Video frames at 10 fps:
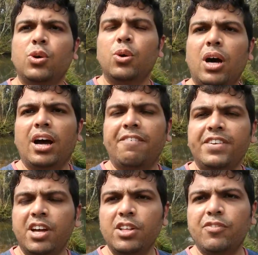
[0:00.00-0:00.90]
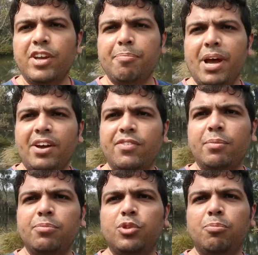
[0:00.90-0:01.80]
So uh, we are on the way back
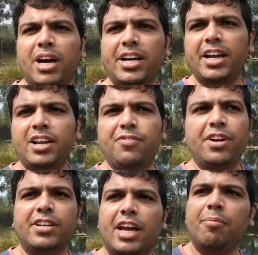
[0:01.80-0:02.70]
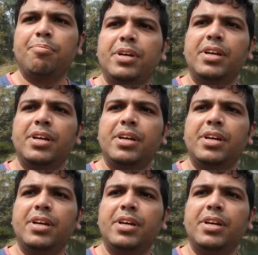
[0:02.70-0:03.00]
from Dubare Elephant Camp